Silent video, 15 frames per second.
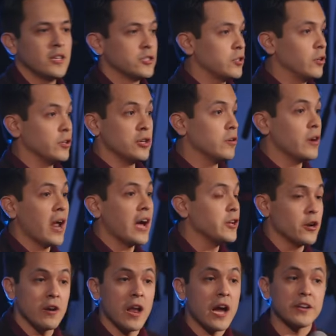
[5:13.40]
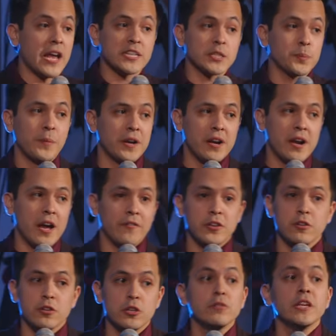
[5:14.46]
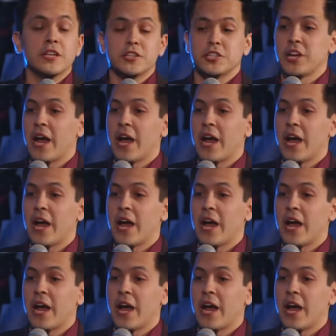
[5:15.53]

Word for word: So you're not, you're not desperate enough. You, you need to